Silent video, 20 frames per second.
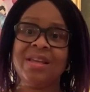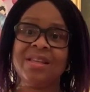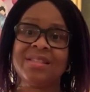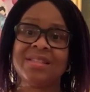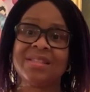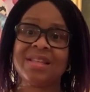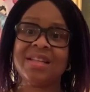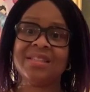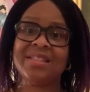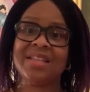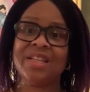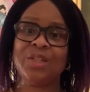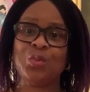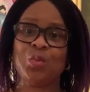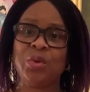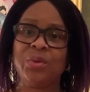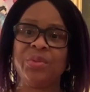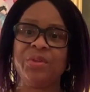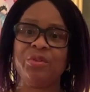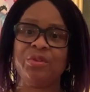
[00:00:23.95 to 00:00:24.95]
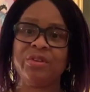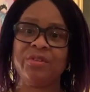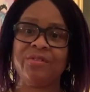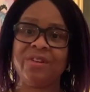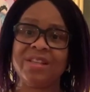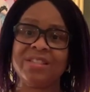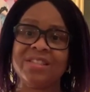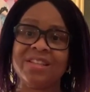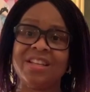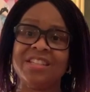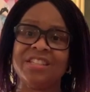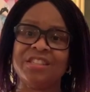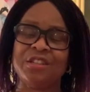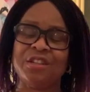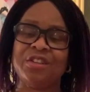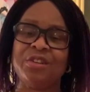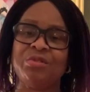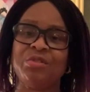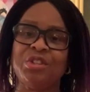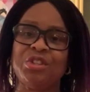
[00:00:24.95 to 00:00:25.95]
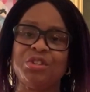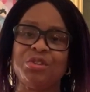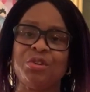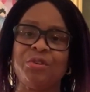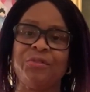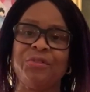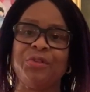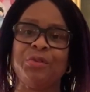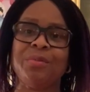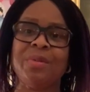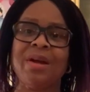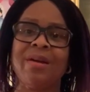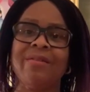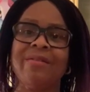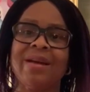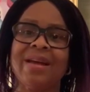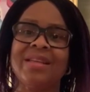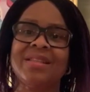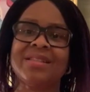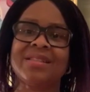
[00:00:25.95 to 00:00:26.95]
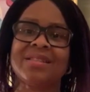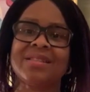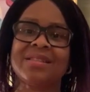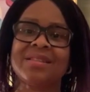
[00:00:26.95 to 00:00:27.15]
started with the Universal Declaration of Human Rights.